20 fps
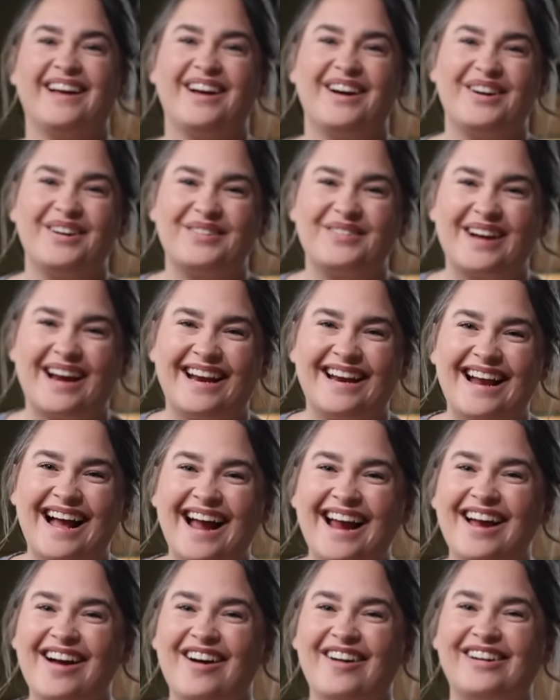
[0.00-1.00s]
All right,
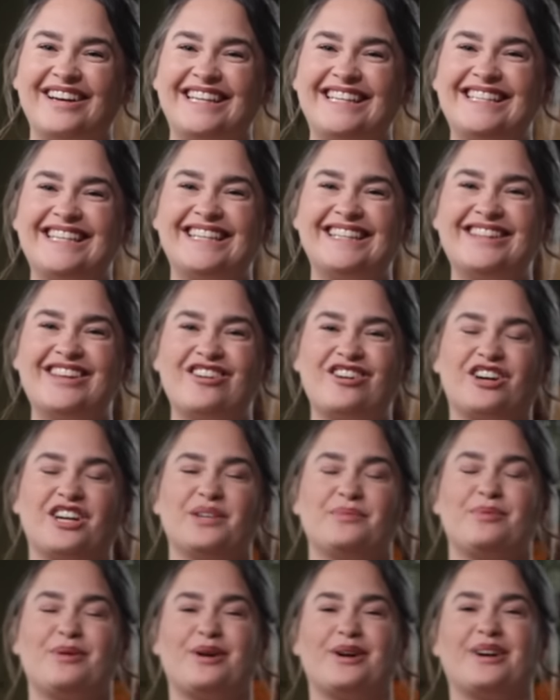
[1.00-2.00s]
I already did the
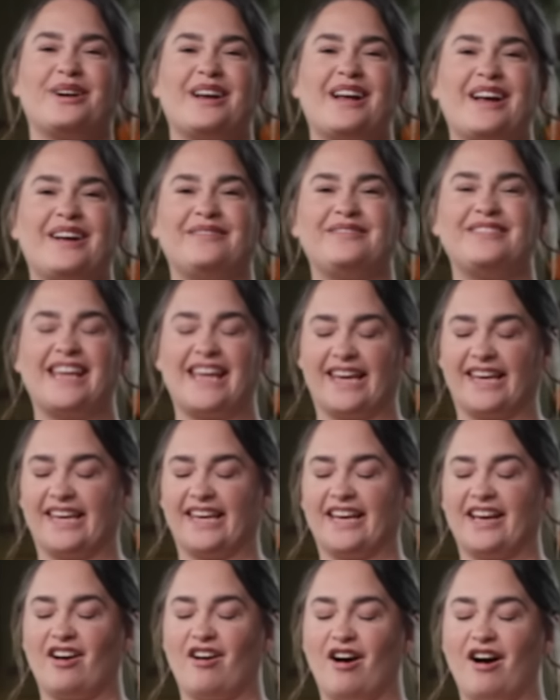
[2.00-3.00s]
hard part of
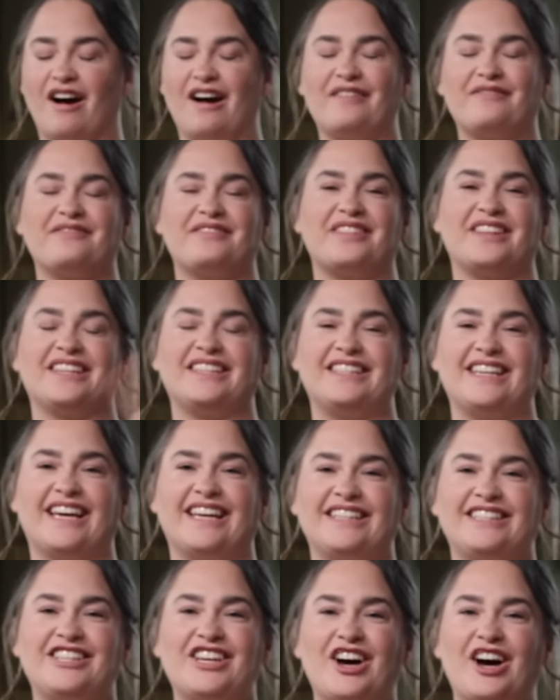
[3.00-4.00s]
taking off the
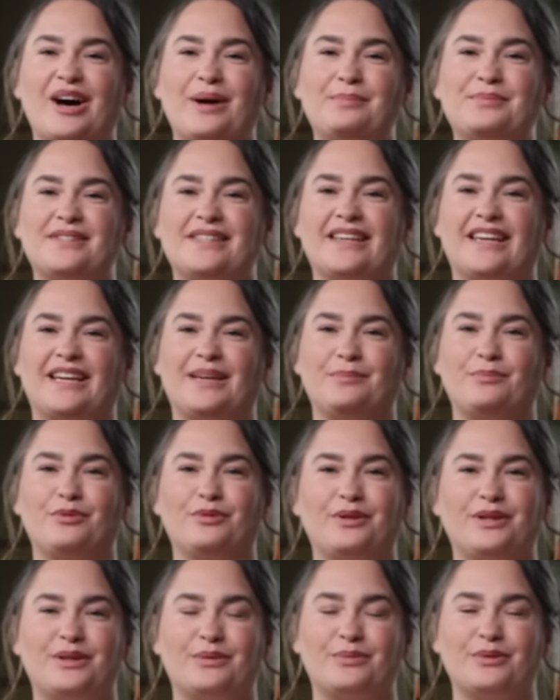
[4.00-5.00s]
dead tops and
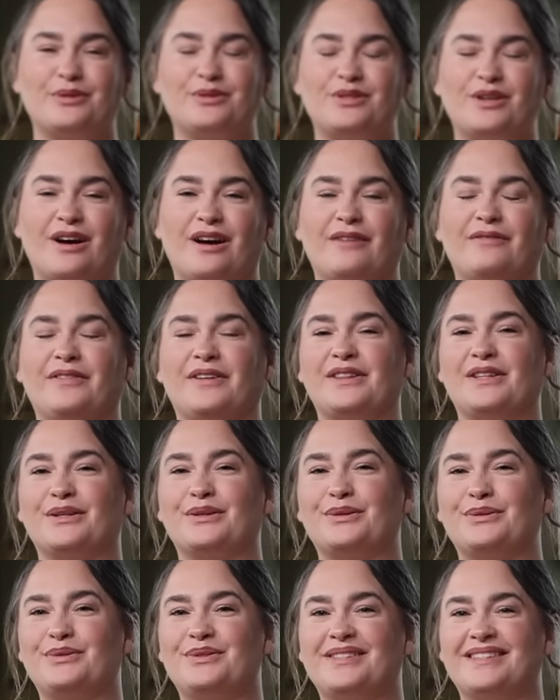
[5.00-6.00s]
pulling the roots off and the
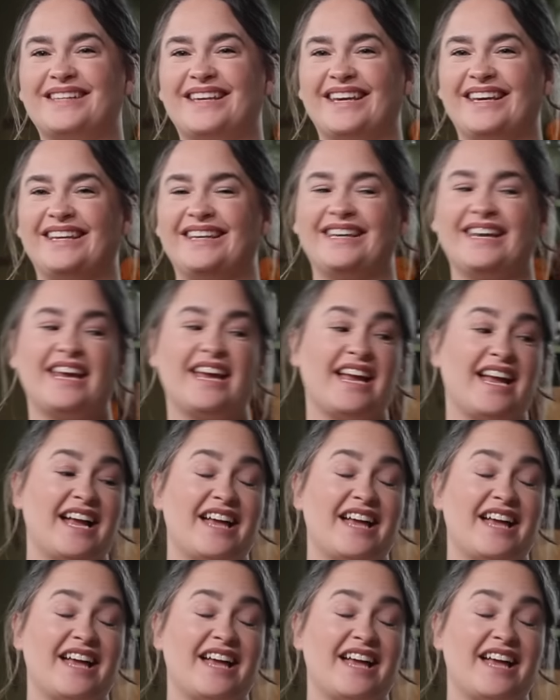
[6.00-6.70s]
loose skin.